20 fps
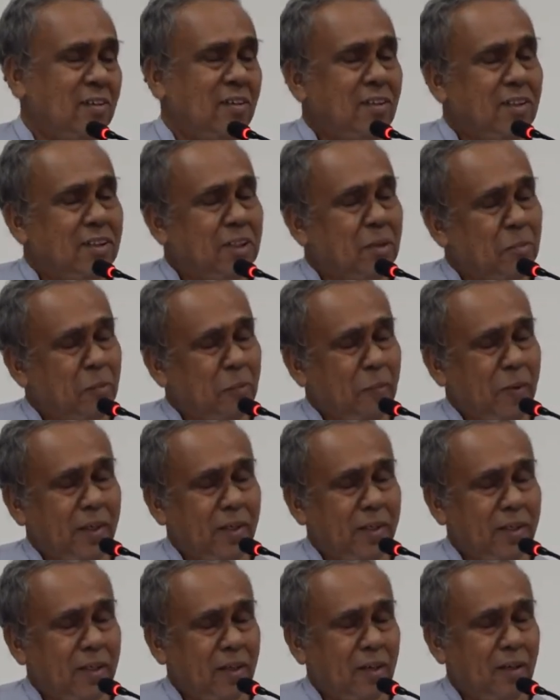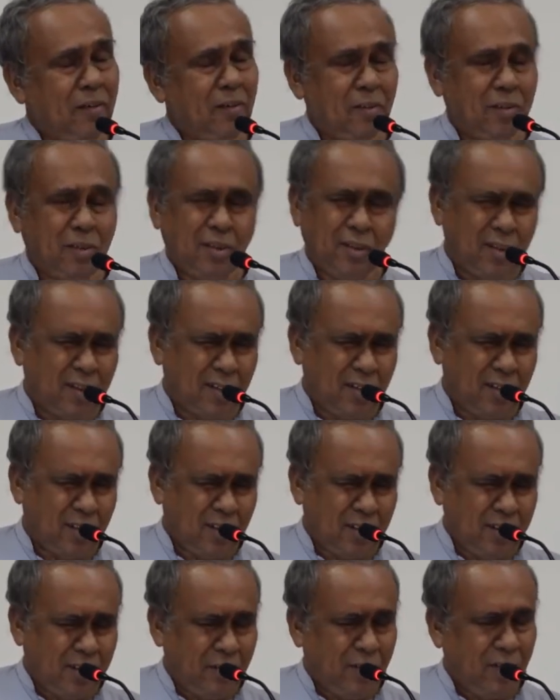all the momentum or
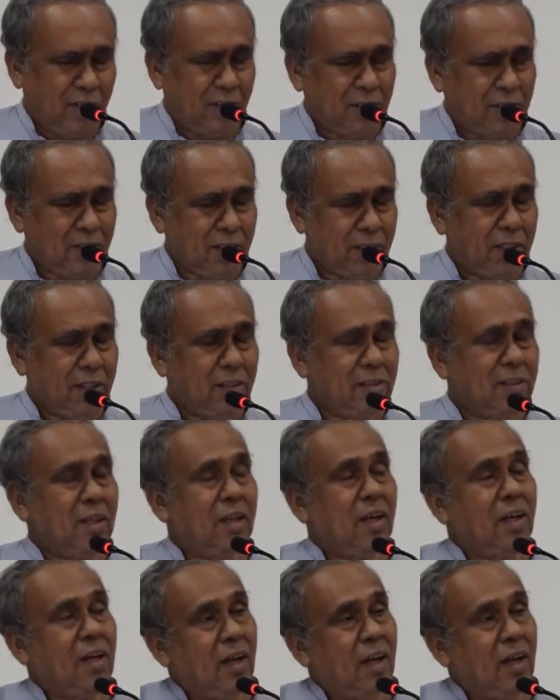not the velocities,